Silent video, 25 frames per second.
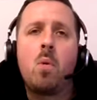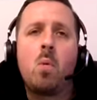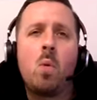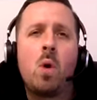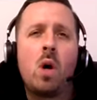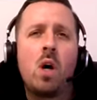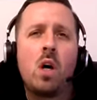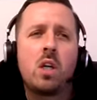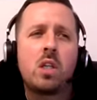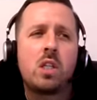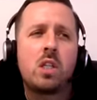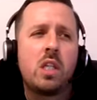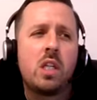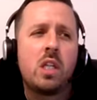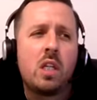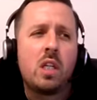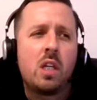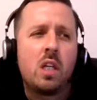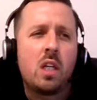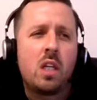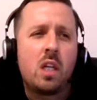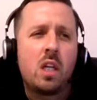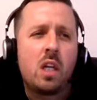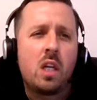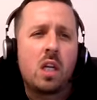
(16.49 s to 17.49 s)
worked
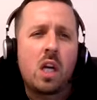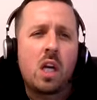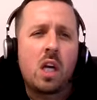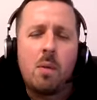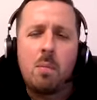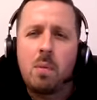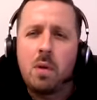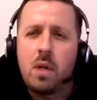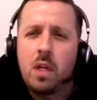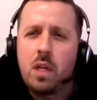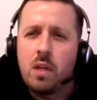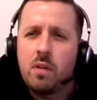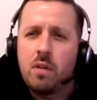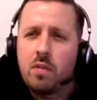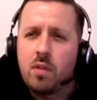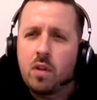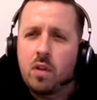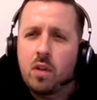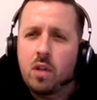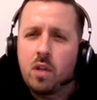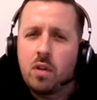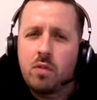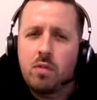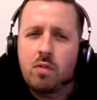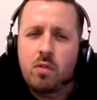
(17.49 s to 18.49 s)
in a company for
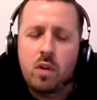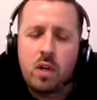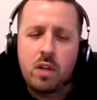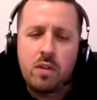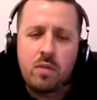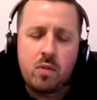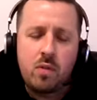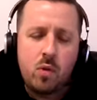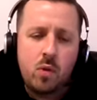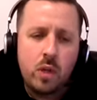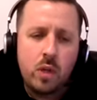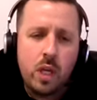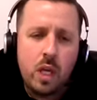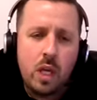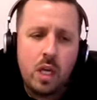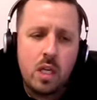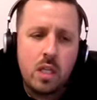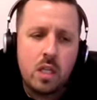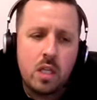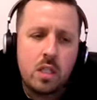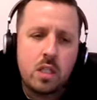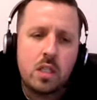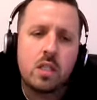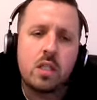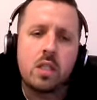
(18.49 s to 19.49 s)
three, four
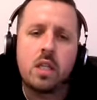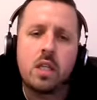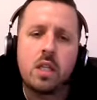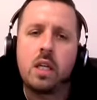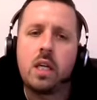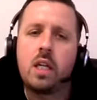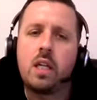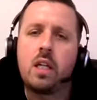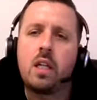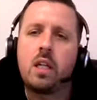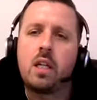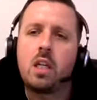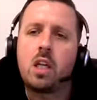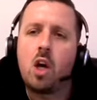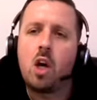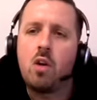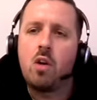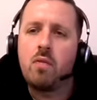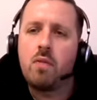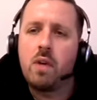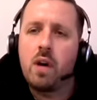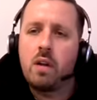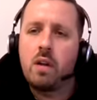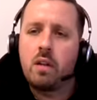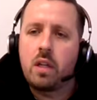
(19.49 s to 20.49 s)
years, and then
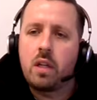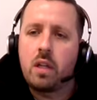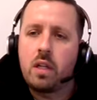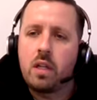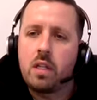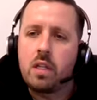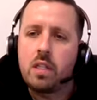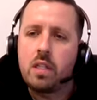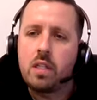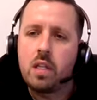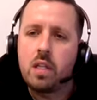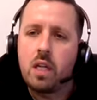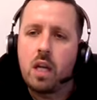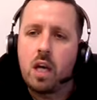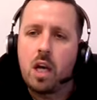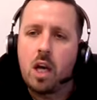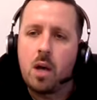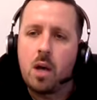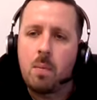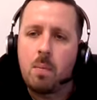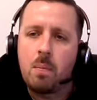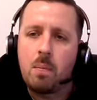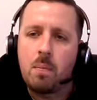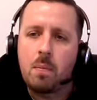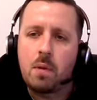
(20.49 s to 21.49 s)
co-founded
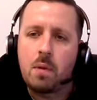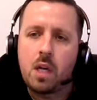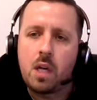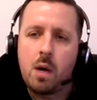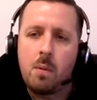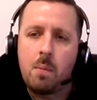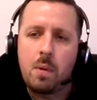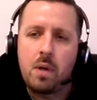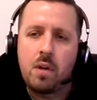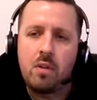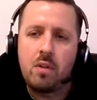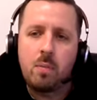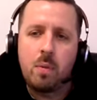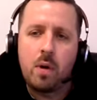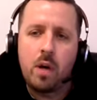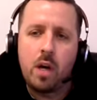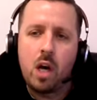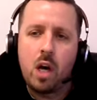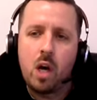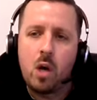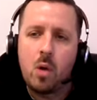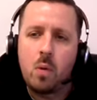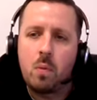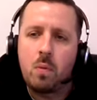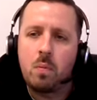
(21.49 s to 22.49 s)
um, a company of
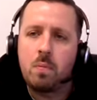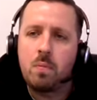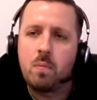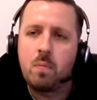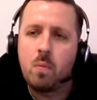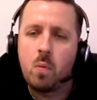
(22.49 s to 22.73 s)
my own,